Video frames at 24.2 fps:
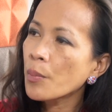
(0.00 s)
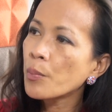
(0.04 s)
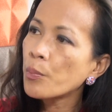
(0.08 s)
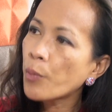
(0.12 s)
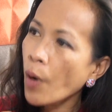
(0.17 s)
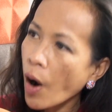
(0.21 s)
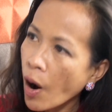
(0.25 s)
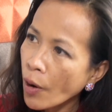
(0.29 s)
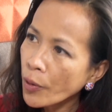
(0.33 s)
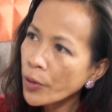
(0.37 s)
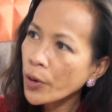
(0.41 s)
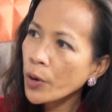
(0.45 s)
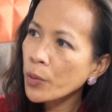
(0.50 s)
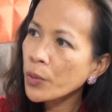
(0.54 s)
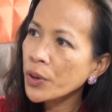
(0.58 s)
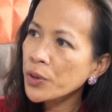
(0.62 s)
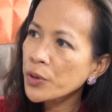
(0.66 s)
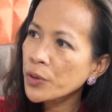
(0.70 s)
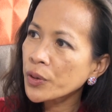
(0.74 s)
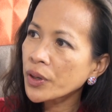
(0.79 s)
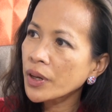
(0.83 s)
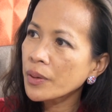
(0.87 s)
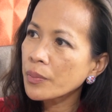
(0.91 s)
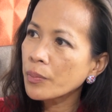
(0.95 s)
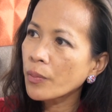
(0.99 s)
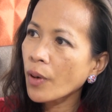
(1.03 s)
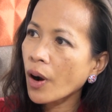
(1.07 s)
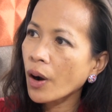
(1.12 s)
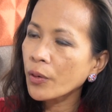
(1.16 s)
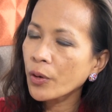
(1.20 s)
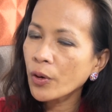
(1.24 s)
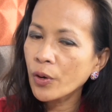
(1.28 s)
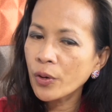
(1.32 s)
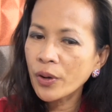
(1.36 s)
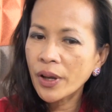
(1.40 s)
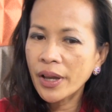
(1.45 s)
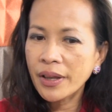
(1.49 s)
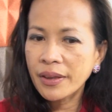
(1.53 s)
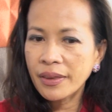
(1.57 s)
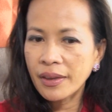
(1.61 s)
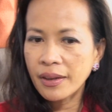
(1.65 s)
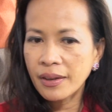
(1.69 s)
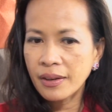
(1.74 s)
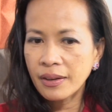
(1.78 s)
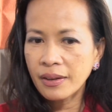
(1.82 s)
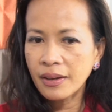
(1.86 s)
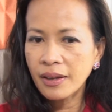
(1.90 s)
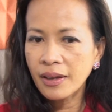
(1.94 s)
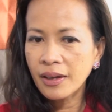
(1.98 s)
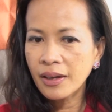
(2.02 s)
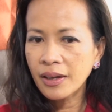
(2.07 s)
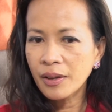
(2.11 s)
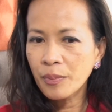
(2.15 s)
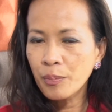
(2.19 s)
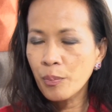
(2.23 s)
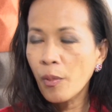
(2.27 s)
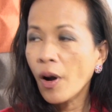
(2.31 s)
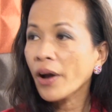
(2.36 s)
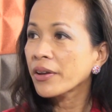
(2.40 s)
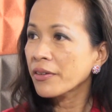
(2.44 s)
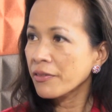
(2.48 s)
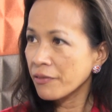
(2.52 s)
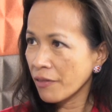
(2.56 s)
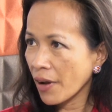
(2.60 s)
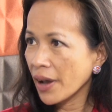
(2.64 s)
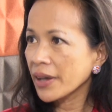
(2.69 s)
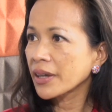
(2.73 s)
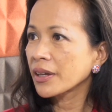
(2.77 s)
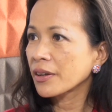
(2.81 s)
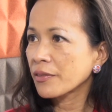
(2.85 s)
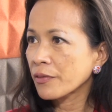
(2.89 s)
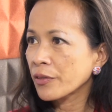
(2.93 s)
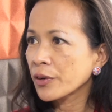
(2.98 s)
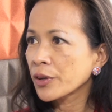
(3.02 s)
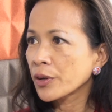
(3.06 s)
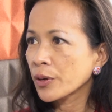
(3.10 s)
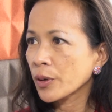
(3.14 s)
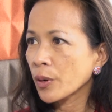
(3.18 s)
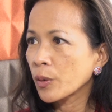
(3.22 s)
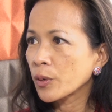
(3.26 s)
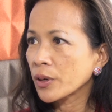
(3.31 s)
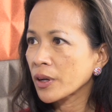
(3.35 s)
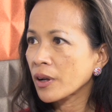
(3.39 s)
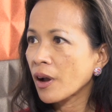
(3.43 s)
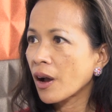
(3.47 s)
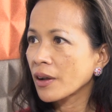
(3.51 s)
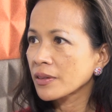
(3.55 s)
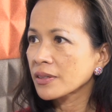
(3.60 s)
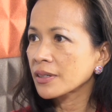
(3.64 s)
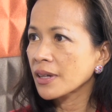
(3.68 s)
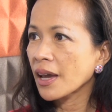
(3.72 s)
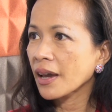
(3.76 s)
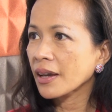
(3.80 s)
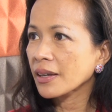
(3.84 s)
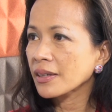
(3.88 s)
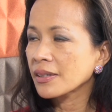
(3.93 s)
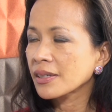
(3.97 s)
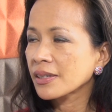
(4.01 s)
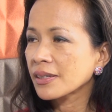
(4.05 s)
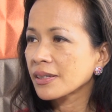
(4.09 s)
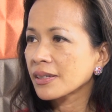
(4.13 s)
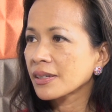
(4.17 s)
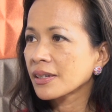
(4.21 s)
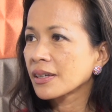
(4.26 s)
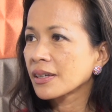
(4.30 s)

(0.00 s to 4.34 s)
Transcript: Borrow what you can borrow and then modify it for your own context.